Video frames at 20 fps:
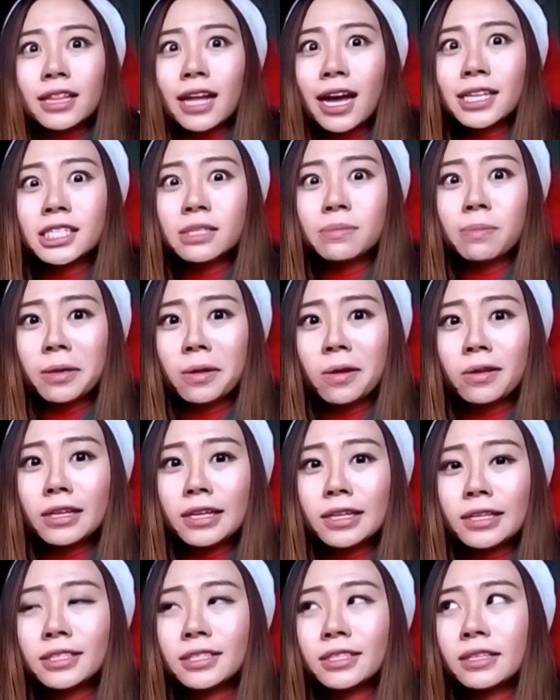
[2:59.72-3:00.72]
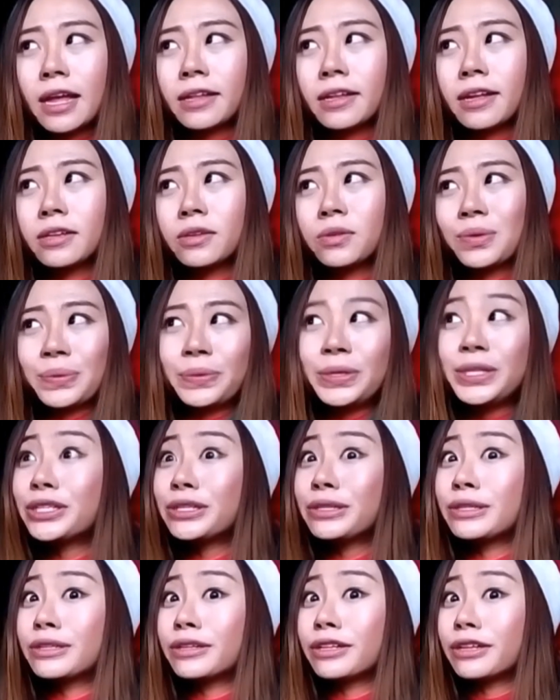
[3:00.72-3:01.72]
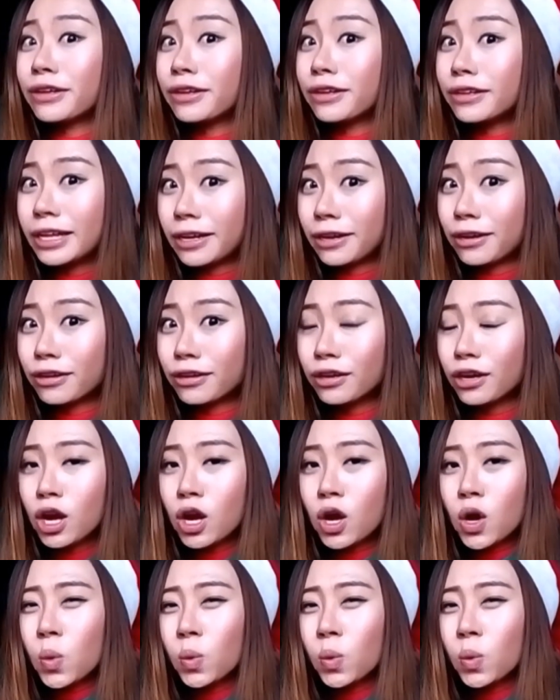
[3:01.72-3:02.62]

Last but not least, another Norwegian dinner,